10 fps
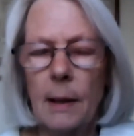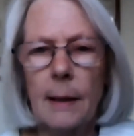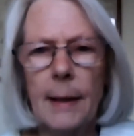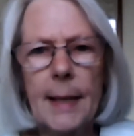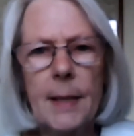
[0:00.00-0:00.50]

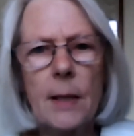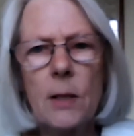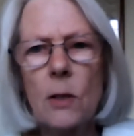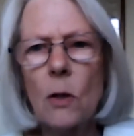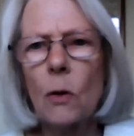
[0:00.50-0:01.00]
"Let us
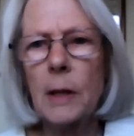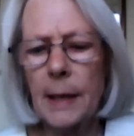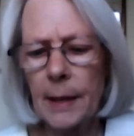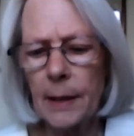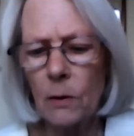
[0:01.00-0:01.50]
not
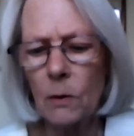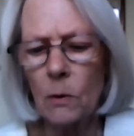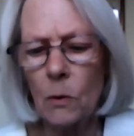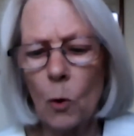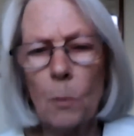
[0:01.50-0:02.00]
kill
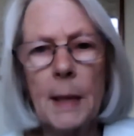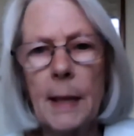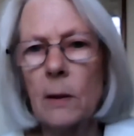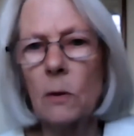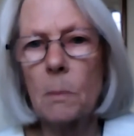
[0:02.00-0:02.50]
or be
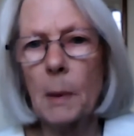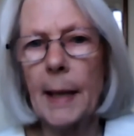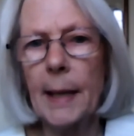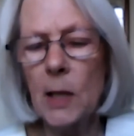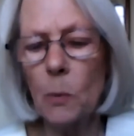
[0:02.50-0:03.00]
killed by
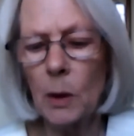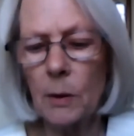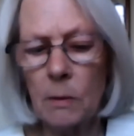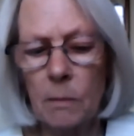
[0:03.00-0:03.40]
anyone.